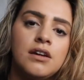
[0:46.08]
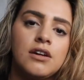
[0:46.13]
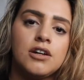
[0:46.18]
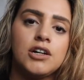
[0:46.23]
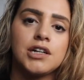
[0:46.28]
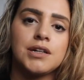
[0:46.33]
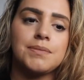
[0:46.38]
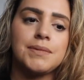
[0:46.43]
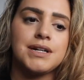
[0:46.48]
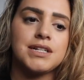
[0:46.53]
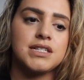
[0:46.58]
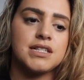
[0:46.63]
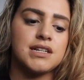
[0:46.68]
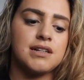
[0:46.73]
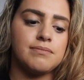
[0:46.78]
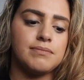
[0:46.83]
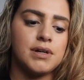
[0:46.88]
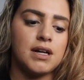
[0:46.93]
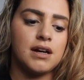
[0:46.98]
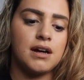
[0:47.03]
hook my
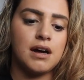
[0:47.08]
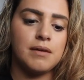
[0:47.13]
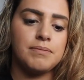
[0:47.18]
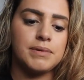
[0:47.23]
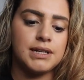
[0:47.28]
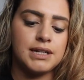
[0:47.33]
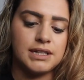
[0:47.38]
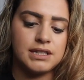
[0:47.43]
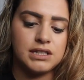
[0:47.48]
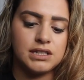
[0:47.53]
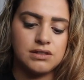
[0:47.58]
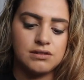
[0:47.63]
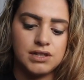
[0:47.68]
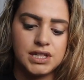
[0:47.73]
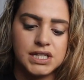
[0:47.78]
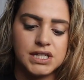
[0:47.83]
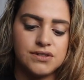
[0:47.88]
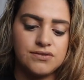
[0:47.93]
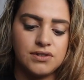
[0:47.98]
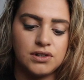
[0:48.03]
SIM up into
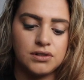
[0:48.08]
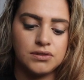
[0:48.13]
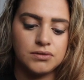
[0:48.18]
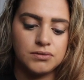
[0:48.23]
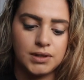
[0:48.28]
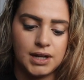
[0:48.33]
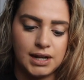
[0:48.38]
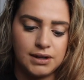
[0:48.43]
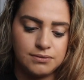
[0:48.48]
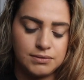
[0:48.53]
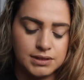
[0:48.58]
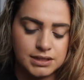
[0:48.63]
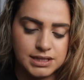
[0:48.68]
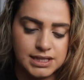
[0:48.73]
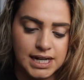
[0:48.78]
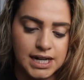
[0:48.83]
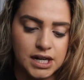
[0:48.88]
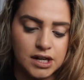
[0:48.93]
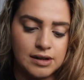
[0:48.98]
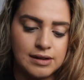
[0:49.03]
this phone when I was
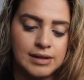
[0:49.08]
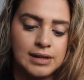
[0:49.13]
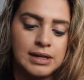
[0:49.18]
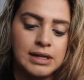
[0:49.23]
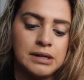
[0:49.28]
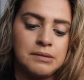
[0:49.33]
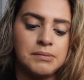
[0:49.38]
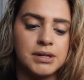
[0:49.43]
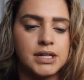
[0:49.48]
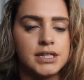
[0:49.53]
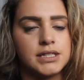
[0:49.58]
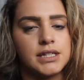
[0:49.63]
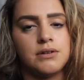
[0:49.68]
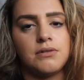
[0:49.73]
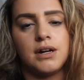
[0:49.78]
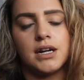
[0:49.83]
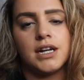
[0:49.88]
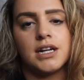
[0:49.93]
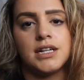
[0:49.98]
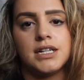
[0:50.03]
there because they
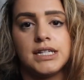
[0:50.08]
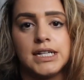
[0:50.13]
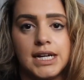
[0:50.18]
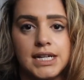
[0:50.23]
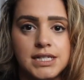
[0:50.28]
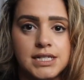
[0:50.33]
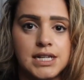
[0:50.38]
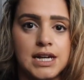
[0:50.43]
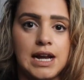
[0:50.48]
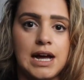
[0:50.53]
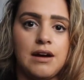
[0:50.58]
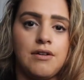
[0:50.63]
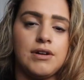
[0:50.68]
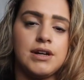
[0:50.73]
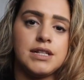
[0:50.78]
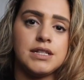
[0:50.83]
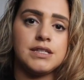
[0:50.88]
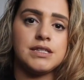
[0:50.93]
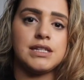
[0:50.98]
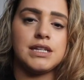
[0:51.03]
wanted to test it out
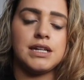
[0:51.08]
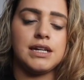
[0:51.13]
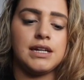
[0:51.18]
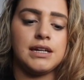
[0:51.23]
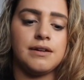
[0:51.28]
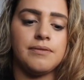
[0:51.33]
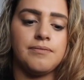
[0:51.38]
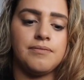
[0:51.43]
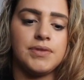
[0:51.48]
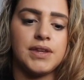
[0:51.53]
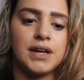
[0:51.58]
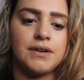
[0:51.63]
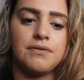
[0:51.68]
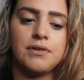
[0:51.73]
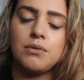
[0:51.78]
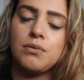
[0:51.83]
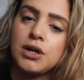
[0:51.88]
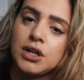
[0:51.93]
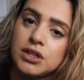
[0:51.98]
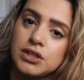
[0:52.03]
and see if
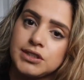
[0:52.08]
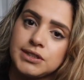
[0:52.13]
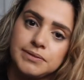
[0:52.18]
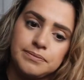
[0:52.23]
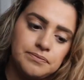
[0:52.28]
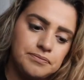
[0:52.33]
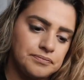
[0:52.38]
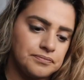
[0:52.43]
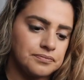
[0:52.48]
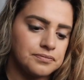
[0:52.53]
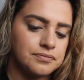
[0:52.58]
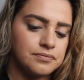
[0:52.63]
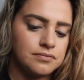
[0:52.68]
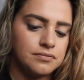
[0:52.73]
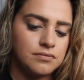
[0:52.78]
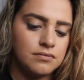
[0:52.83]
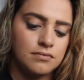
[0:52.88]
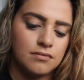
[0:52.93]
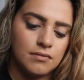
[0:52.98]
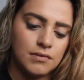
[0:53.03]
it worked,
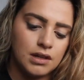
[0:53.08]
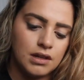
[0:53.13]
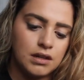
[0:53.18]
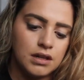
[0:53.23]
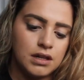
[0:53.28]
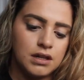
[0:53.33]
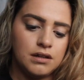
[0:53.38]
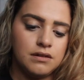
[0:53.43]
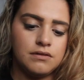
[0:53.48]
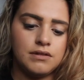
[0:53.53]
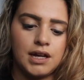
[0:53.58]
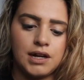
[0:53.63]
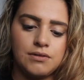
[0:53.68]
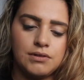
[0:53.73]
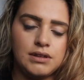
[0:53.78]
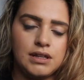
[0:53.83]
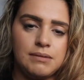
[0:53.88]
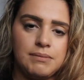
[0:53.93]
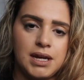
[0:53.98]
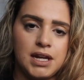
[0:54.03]
like
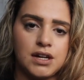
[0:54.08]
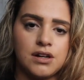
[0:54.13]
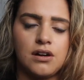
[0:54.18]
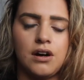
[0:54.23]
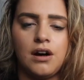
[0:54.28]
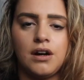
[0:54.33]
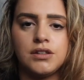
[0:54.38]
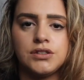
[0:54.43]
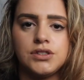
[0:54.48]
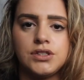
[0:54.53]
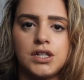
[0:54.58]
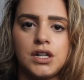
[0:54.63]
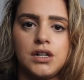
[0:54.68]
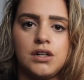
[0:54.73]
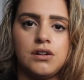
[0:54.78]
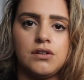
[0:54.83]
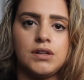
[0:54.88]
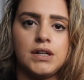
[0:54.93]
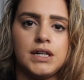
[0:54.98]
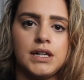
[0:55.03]
when they made a call.
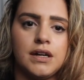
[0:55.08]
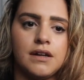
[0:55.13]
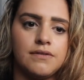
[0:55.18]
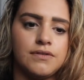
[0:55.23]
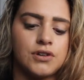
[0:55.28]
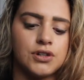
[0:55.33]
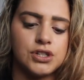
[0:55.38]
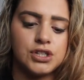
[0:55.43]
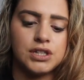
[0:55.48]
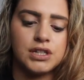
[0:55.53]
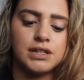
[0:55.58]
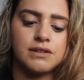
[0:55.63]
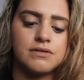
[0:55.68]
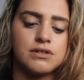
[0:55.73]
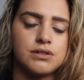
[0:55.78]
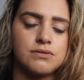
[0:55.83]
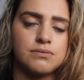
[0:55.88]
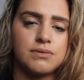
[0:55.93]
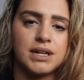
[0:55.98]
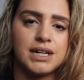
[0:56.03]
So unfortunately it
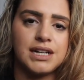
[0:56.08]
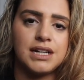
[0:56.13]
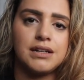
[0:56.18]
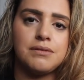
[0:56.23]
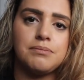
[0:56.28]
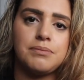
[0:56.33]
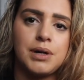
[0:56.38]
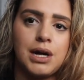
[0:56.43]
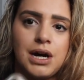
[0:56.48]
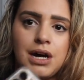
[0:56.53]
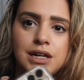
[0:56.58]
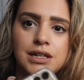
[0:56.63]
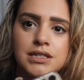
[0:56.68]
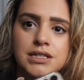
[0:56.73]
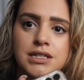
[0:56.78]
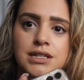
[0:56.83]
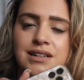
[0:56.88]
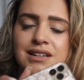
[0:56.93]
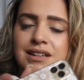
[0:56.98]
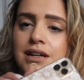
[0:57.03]
was already
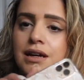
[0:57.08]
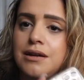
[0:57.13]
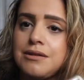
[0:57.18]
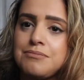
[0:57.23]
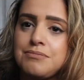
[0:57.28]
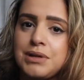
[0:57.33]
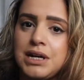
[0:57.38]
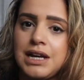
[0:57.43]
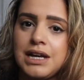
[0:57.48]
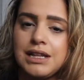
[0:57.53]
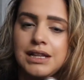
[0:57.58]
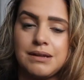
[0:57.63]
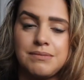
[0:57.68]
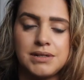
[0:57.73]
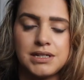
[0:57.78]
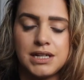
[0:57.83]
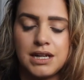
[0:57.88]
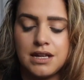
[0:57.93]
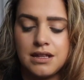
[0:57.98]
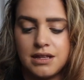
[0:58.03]
unboxed, but let
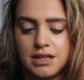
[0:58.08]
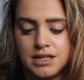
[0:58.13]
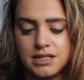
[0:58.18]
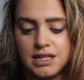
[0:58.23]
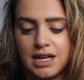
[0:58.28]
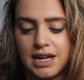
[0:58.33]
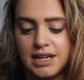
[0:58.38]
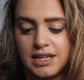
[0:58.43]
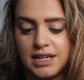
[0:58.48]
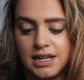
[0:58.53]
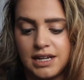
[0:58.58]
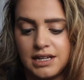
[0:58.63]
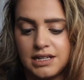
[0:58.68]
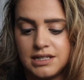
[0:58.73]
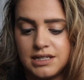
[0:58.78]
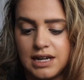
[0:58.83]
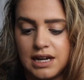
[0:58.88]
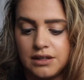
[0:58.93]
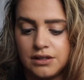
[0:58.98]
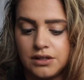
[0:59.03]
me tell you this, I
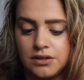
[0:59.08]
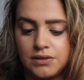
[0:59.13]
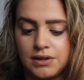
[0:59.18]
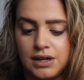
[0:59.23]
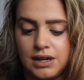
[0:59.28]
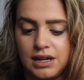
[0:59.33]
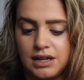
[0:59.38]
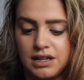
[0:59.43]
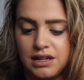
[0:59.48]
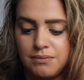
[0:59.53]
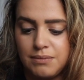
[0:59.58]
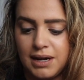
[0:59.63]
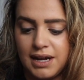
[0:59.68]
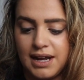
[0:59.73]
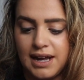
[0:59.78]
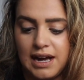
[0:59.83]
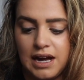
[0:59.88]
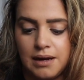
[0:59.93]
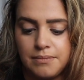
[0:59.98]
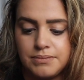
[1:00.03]
didn't download any of my
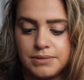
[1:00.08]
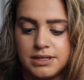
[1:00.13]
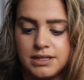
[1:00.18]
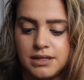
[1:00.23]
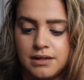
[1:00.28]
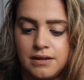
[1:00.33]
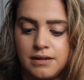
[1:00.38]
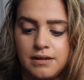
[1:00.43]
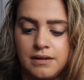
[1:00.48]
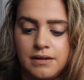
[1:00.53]
apps.